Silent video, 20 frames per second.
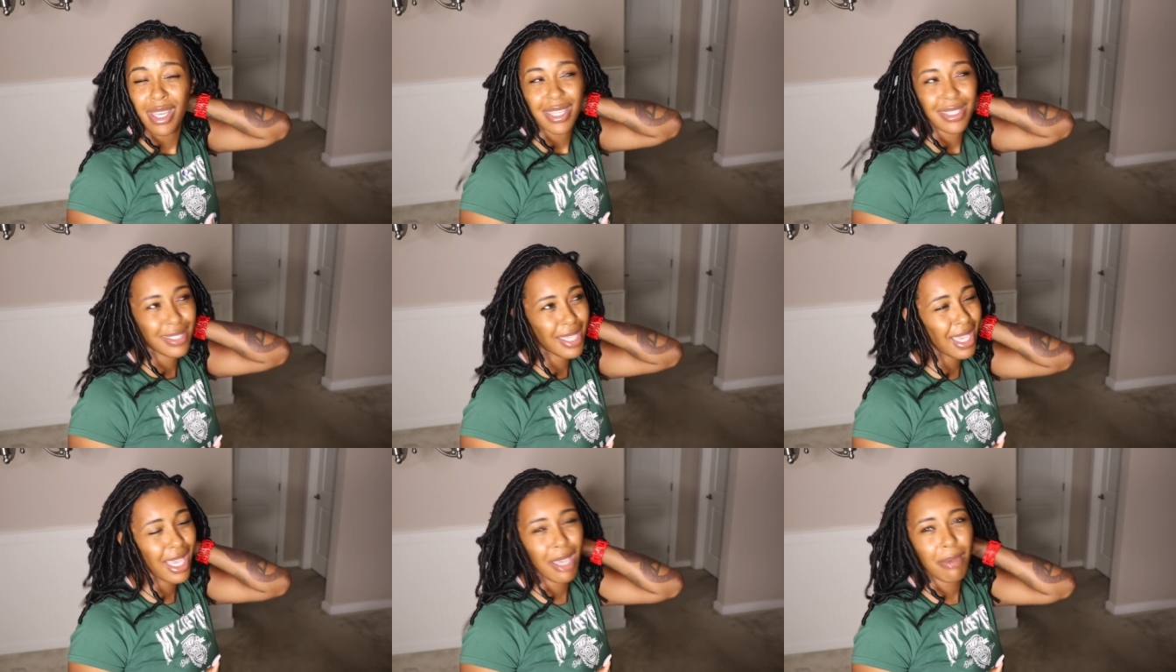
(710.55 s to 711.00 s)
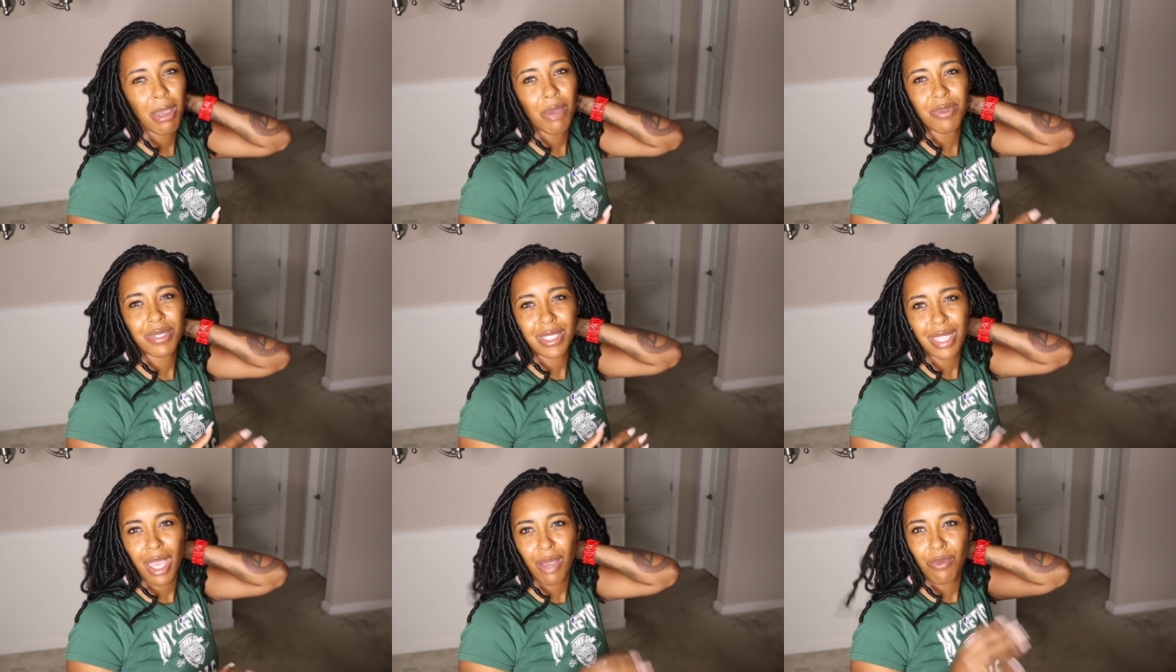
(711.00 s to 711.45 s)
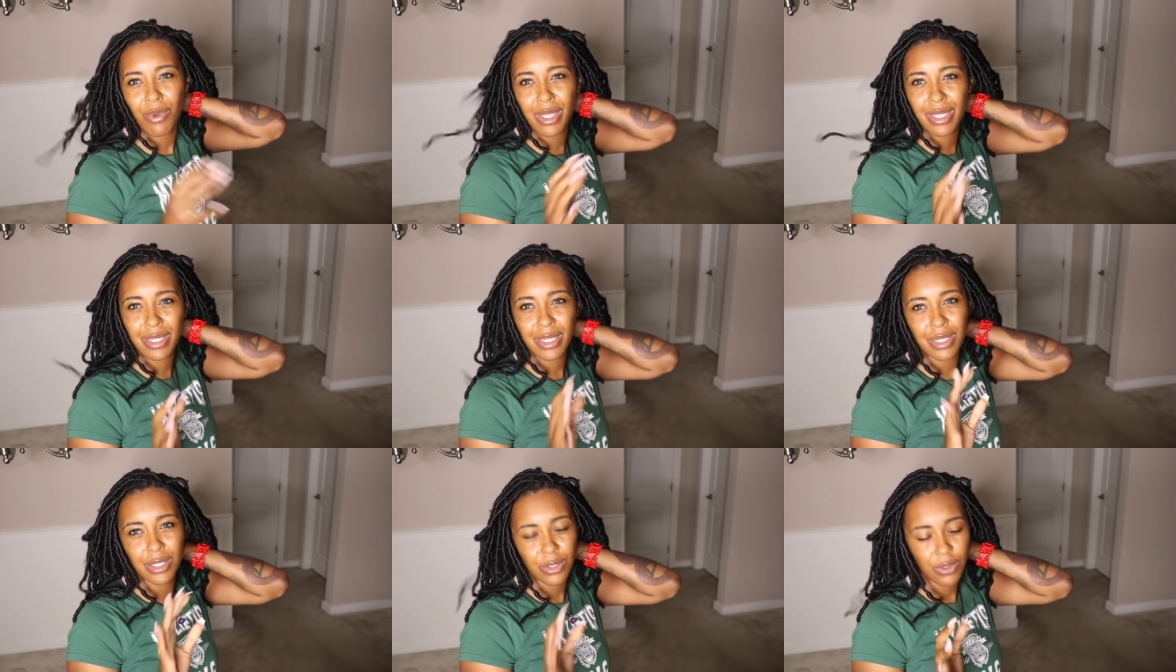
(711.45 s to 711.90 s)
Damn, I was not
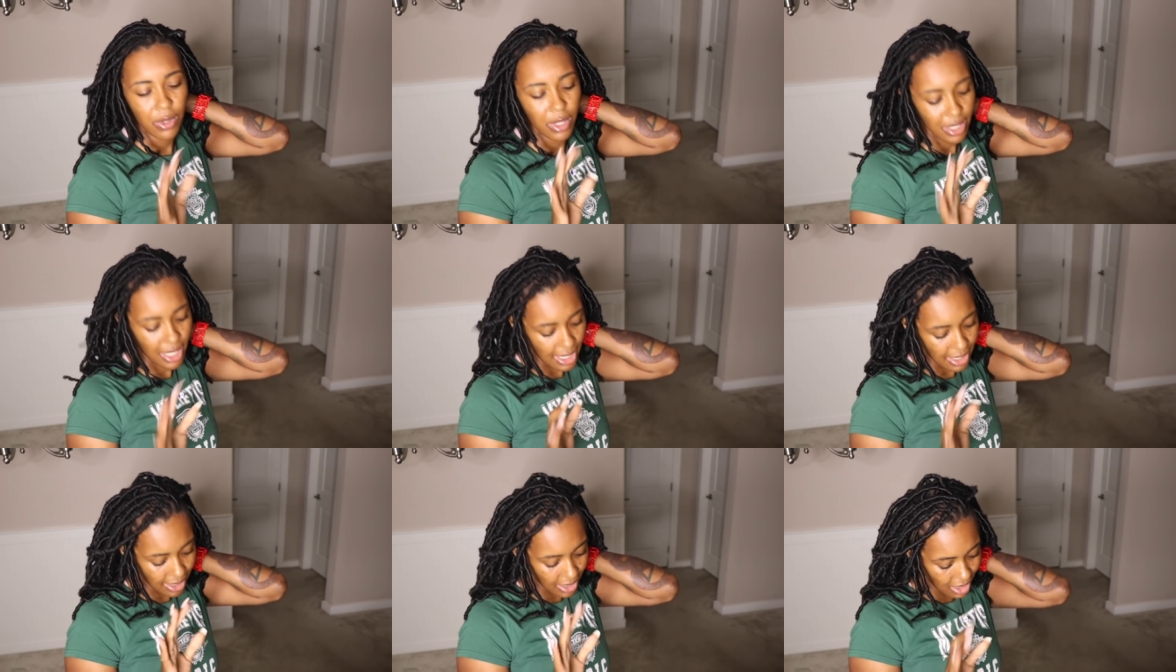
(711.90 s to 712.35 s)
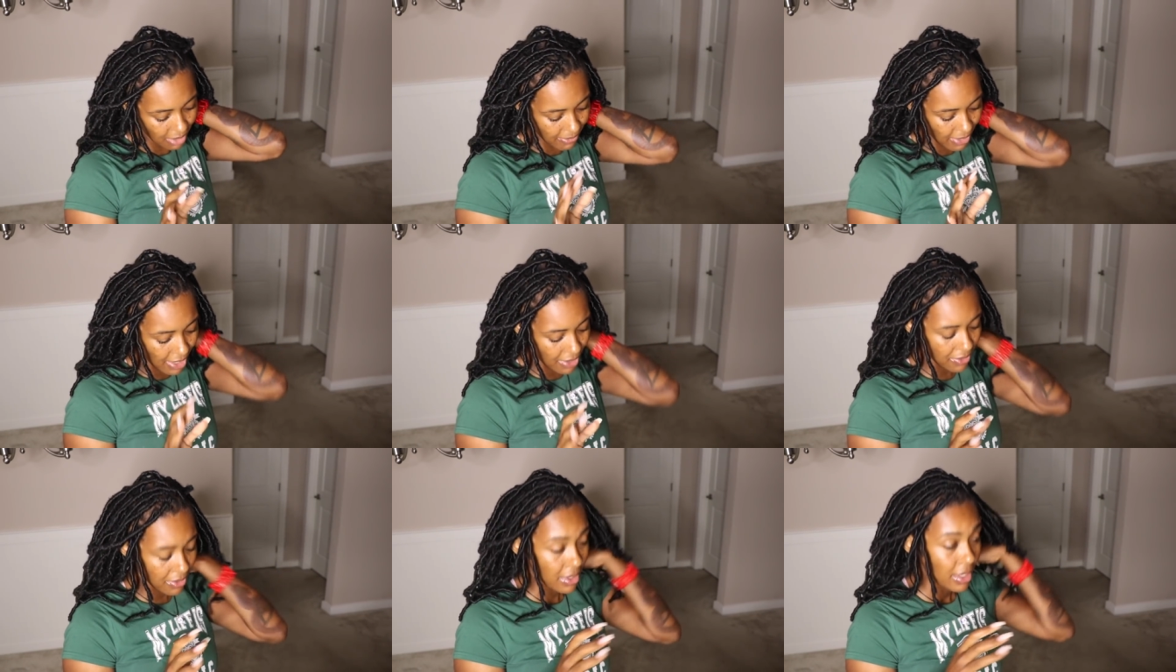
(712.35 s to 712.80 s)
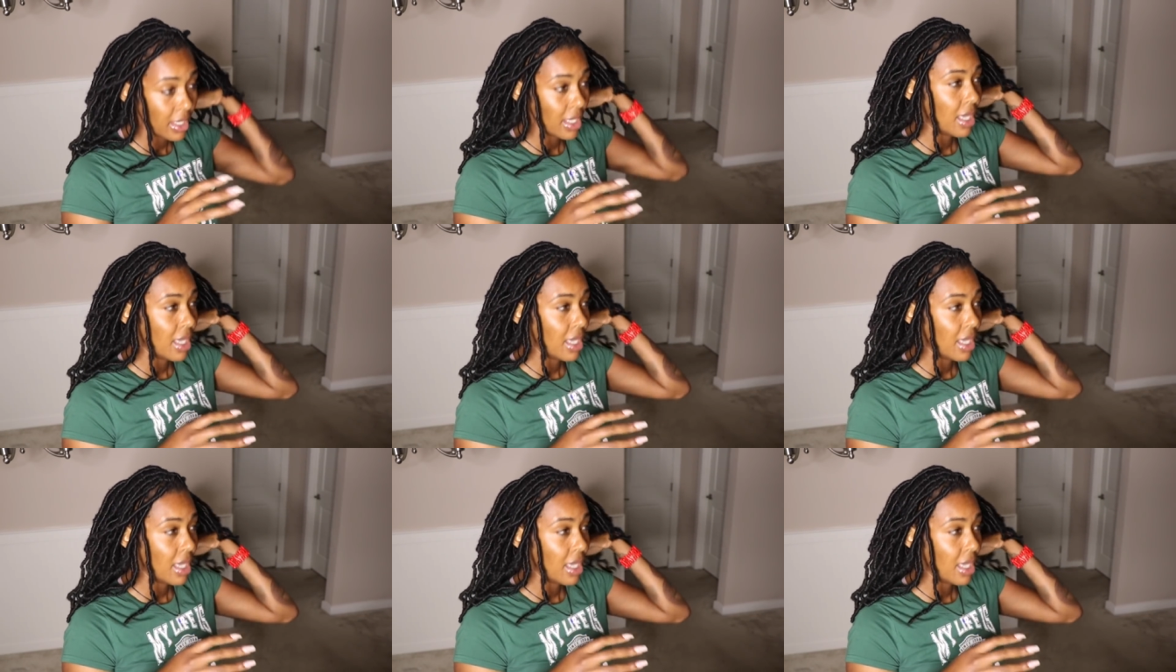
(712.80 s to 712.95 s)
wanting this storyline to come out.